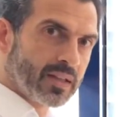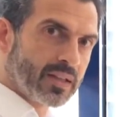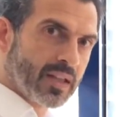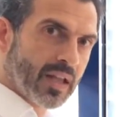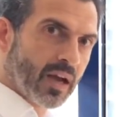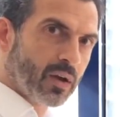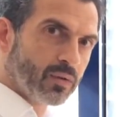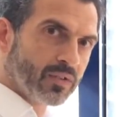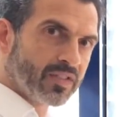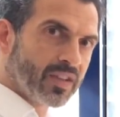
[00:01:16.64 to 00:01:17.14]

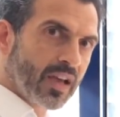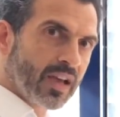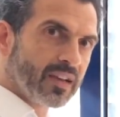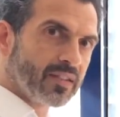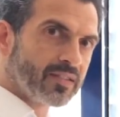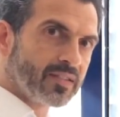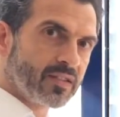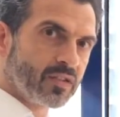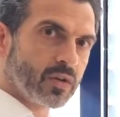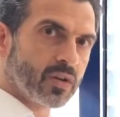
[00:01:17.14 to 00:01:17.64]

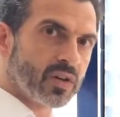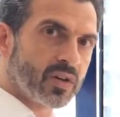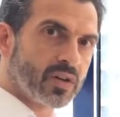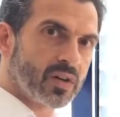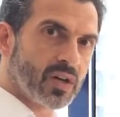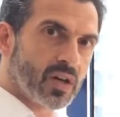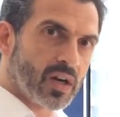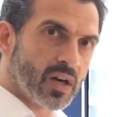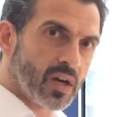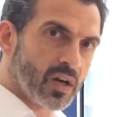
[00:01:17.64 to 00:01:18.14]
downsize
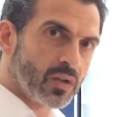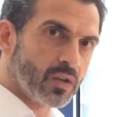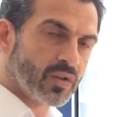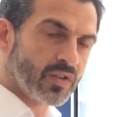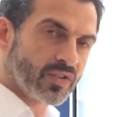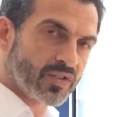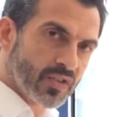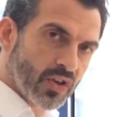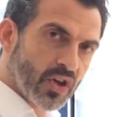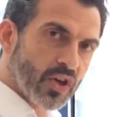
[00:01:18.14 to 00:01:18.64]
your
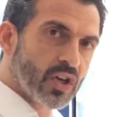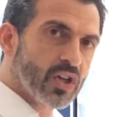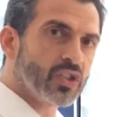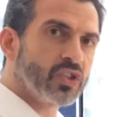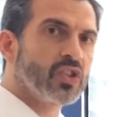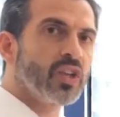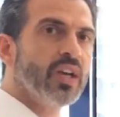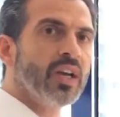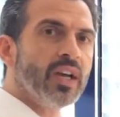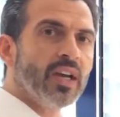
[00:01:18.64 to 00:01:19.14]

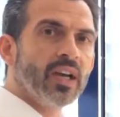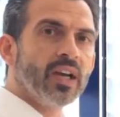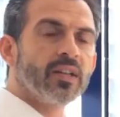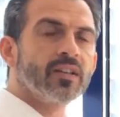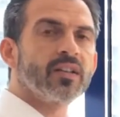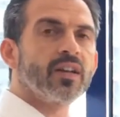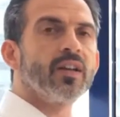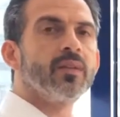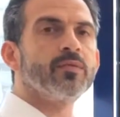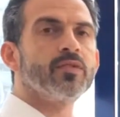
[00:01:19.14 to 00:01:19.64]
search in
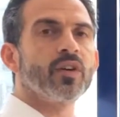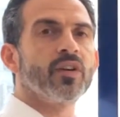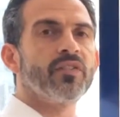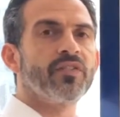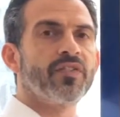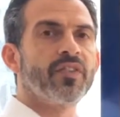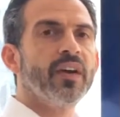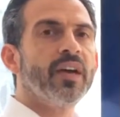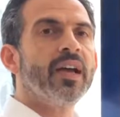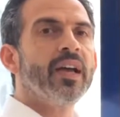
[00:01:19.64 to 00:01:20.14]
terms of.
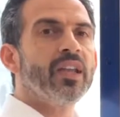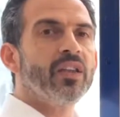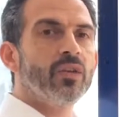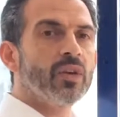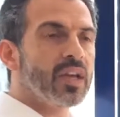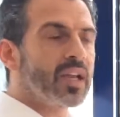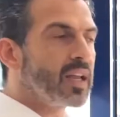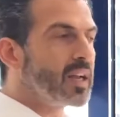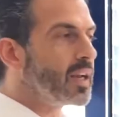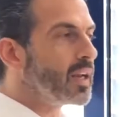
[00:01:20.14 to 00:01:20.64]

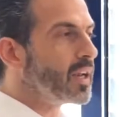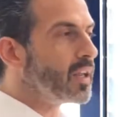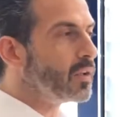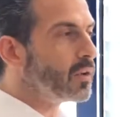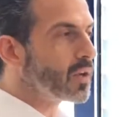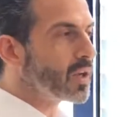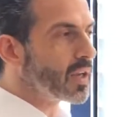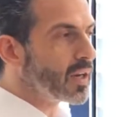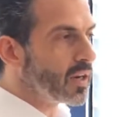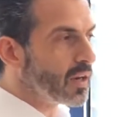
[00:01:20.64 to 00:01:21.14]
You
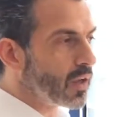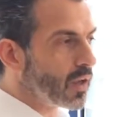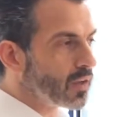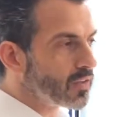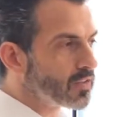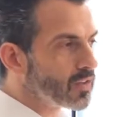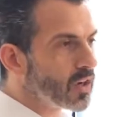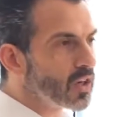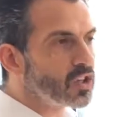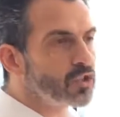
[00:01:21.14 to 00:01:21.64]
can
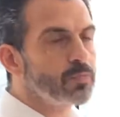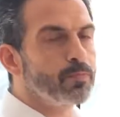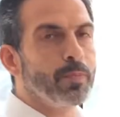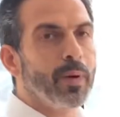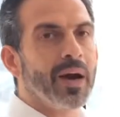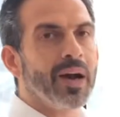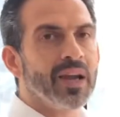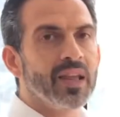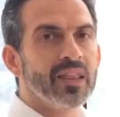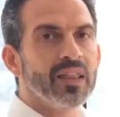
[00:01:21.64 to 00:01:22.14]
search
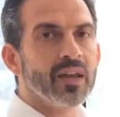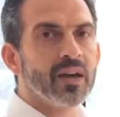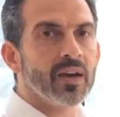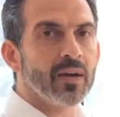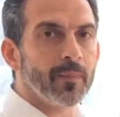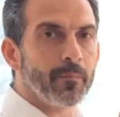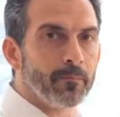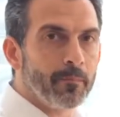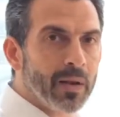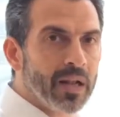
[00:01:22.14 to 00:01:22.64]
by
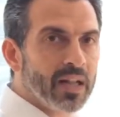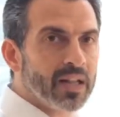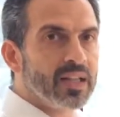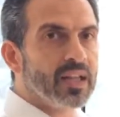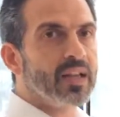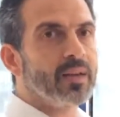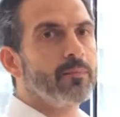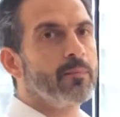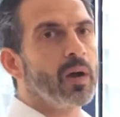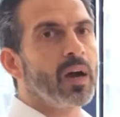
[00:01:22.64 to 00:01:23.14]
the
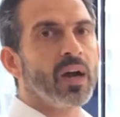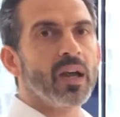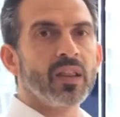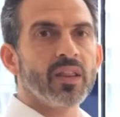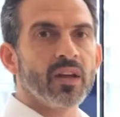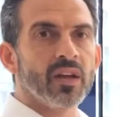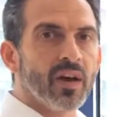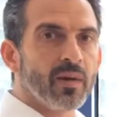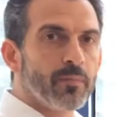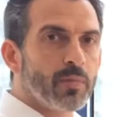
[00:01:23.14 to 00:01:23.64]
building, by
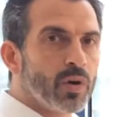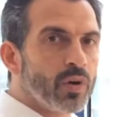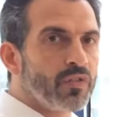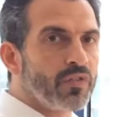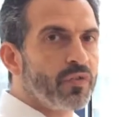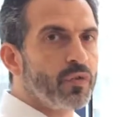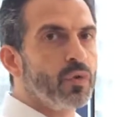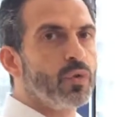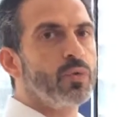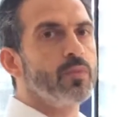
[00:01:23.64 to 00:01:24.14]
the number
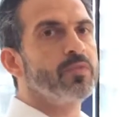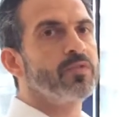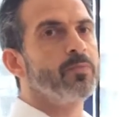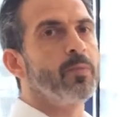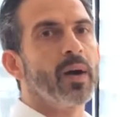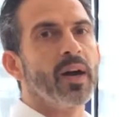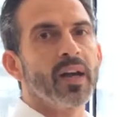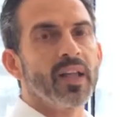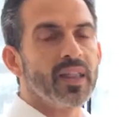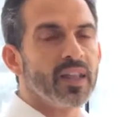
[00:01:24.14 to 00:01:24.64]
of rooms,
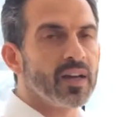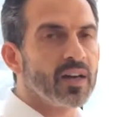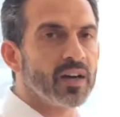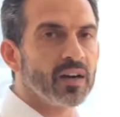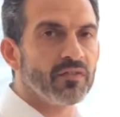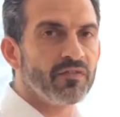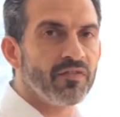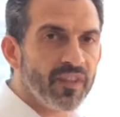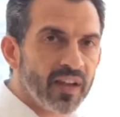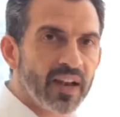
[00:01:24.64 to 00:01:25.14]
by
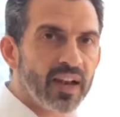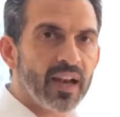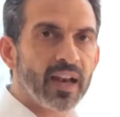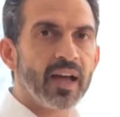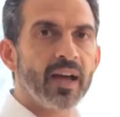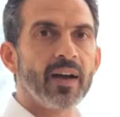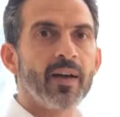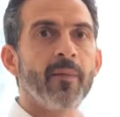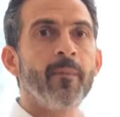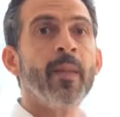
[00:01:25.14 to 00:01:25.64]
the
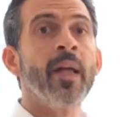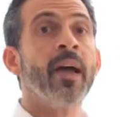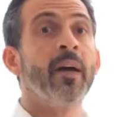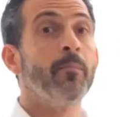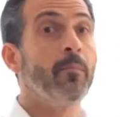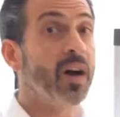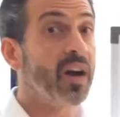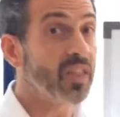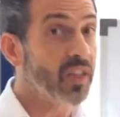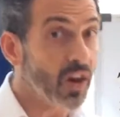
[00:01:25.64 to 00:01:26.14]
villa,
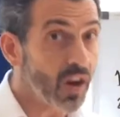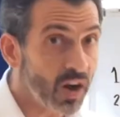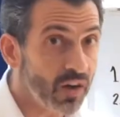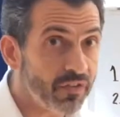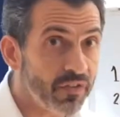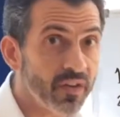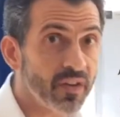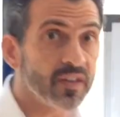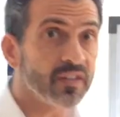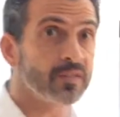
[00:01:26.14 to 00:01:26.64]
by the
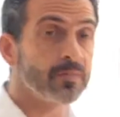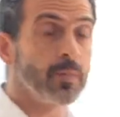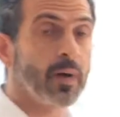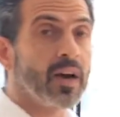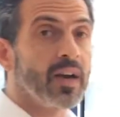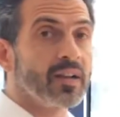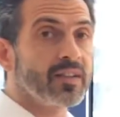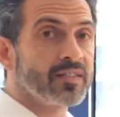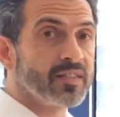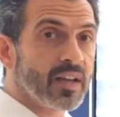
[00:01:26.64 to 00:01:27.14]
office,
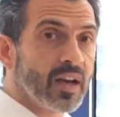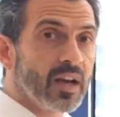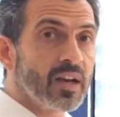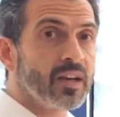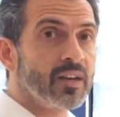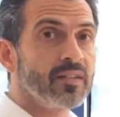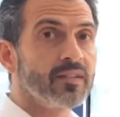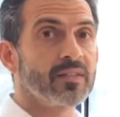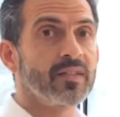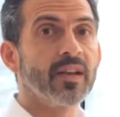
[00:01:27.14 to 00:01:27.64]
by
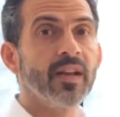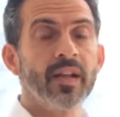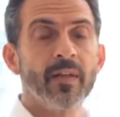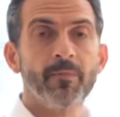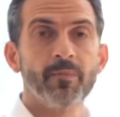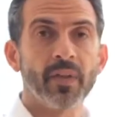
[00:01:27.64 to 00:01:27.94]
size.